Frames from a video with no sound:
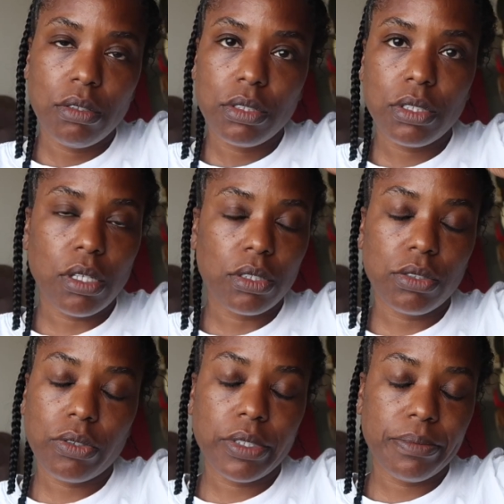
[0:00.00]
It's a long
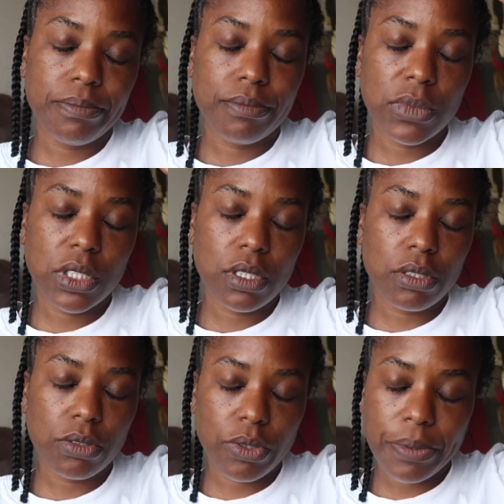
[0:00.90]
story. It's a
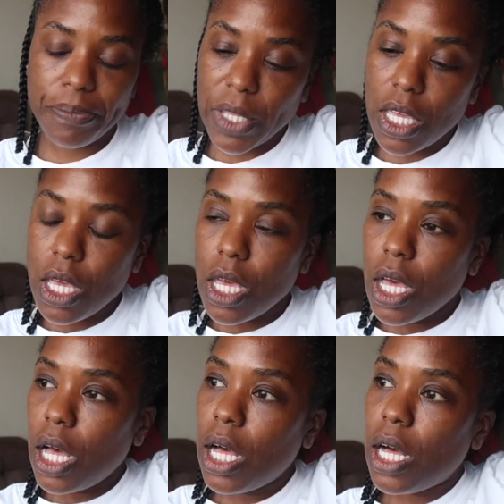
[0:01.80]
long story.
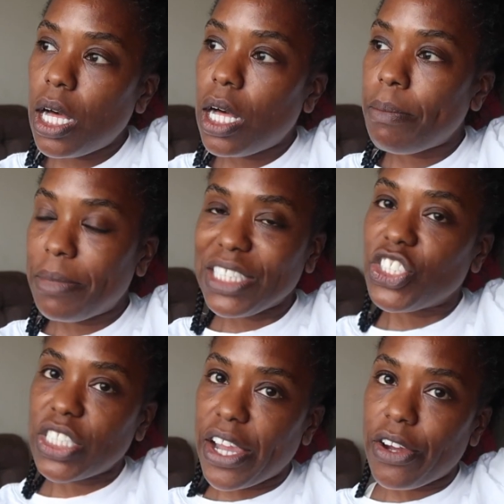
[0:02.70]
It's
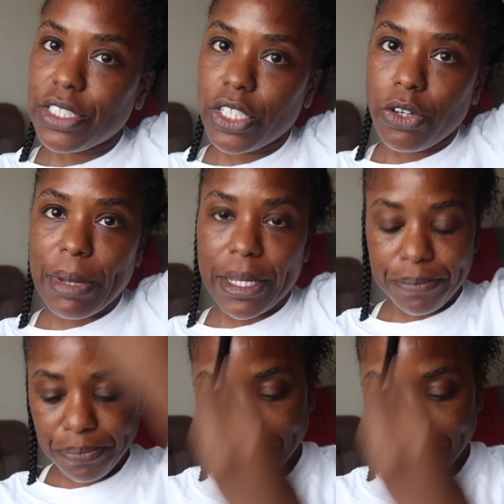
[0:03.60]
just hair. It's gonna grow back.